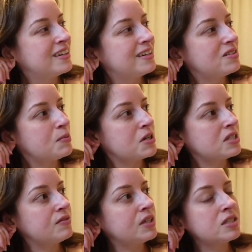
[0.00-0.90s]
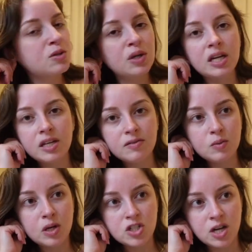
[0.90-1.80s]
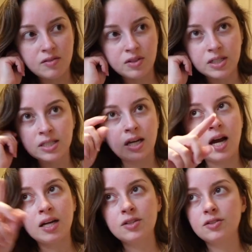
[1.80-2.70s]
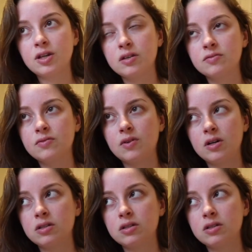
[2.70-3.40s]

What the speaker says: no smart TV, so we can't even watch Netflix in either of